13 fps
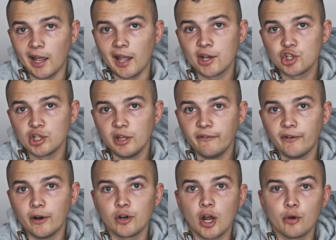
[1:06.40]
I actually
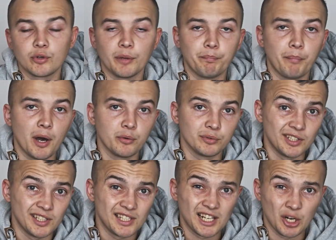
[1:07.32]
found out about
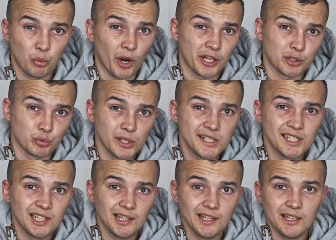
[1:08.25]
this quite
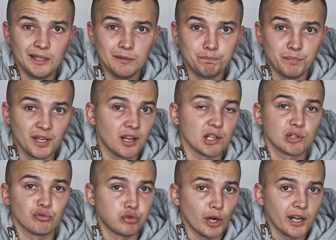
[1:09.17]
recently
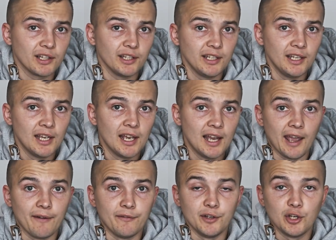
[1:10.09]
because, frankly, I
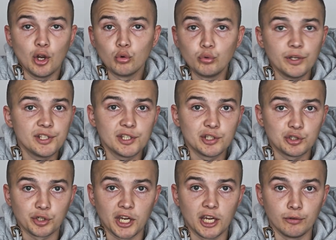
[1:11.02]
have no reason
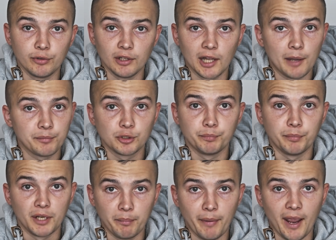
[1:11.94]
to carry a laptop
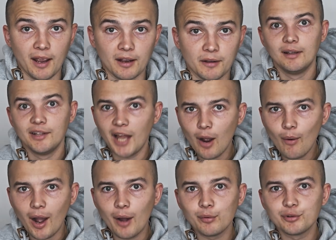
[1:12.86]
in a bag.
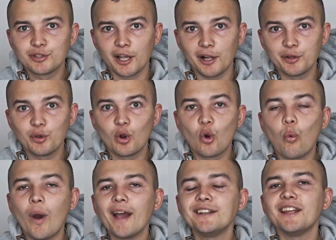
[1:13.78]
Now I will tell you
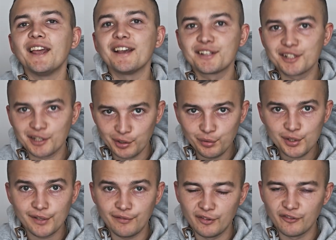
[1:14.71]
quite
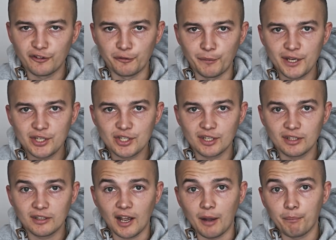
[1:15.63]
exclusive
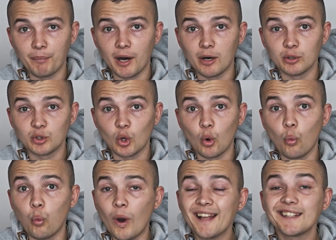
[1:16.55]
information about
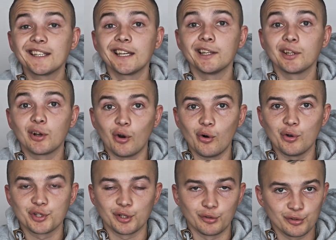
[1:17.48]
what can
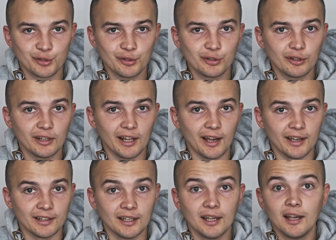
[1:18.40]
cause horizontal
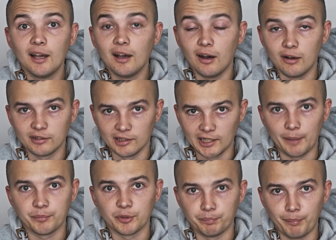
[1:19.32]
line on the
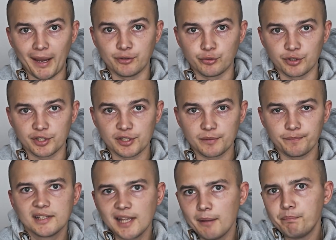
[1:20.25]
laptop matrix.
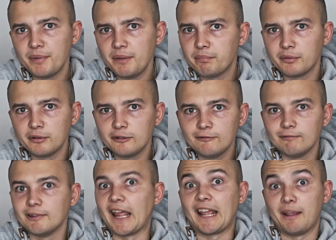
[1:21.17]
Some people,
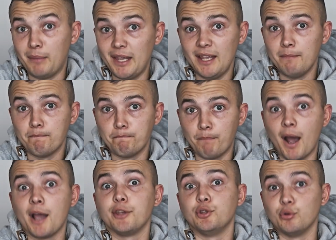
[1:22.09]
like me,
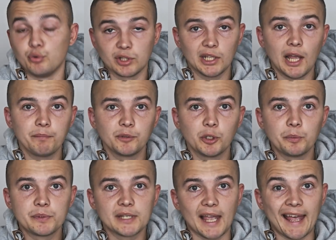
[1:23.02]
buy used
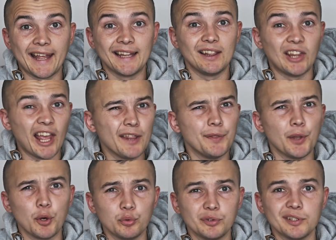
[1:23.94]
laptops and then
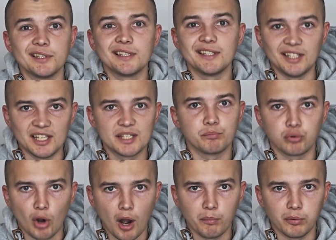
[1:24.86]
notice this
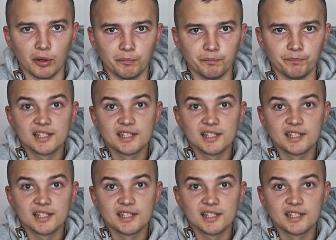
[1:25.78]
problem.